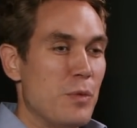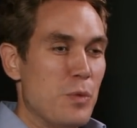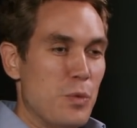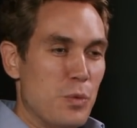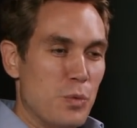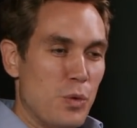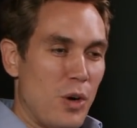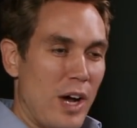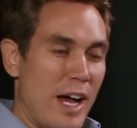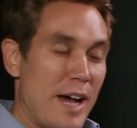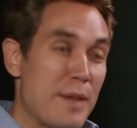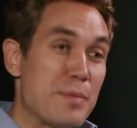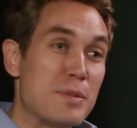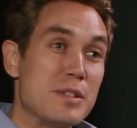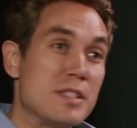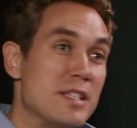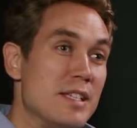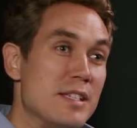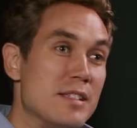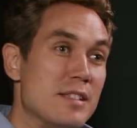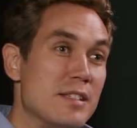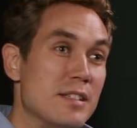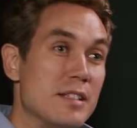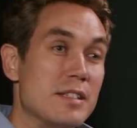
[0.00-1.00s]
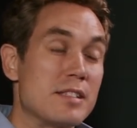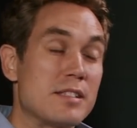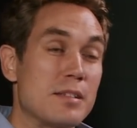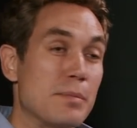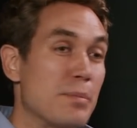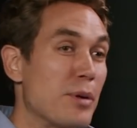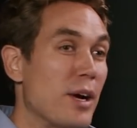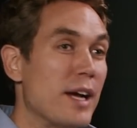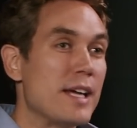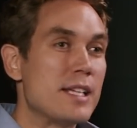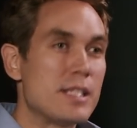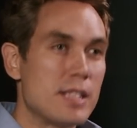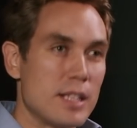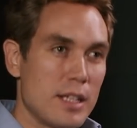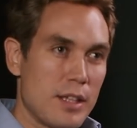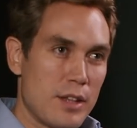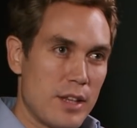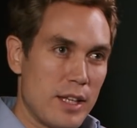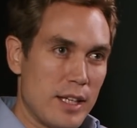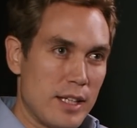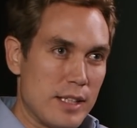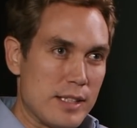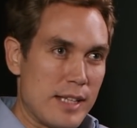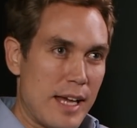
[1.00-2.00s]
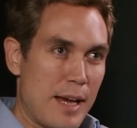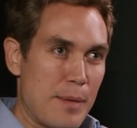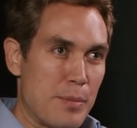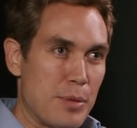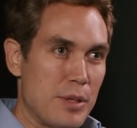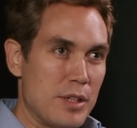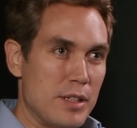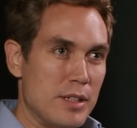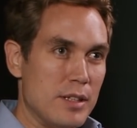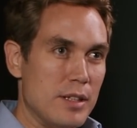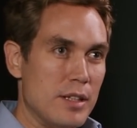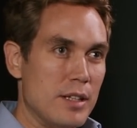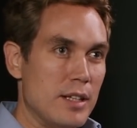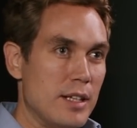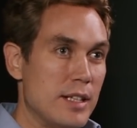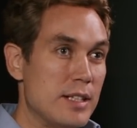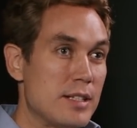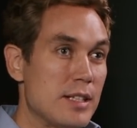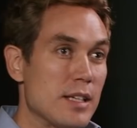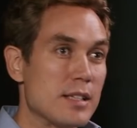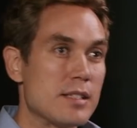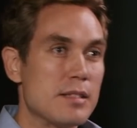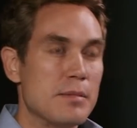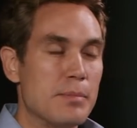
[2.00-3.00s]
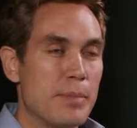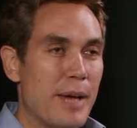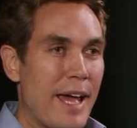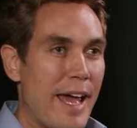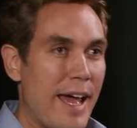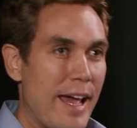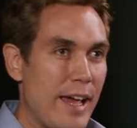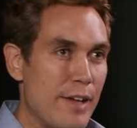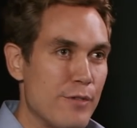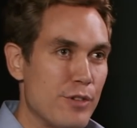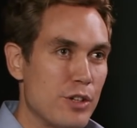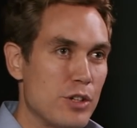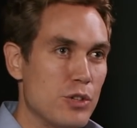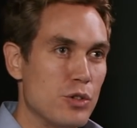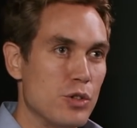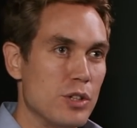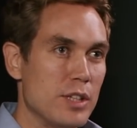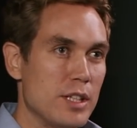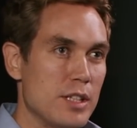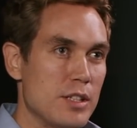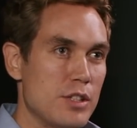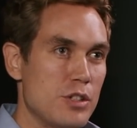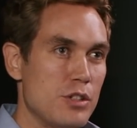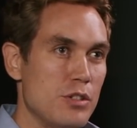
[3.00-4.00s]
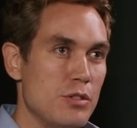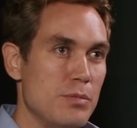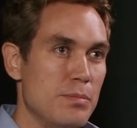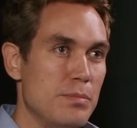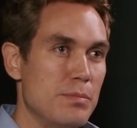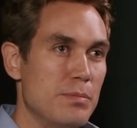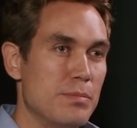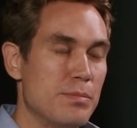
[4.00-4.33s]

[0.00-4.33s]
what happens is that surprising things happen and that it doesn't behave according to